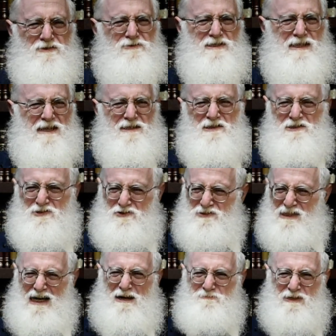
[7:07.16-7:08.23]
It was like a
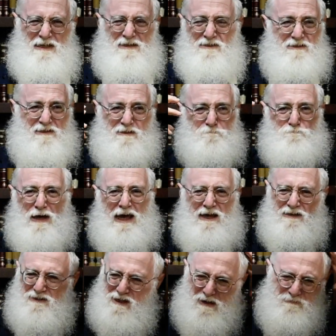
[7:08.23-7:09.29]
tsunami. The
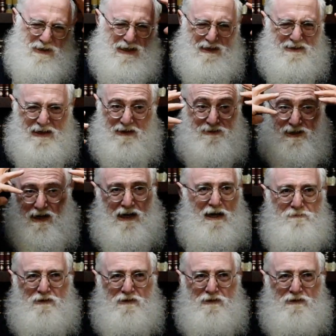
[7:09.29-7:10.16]
pain coming at that time.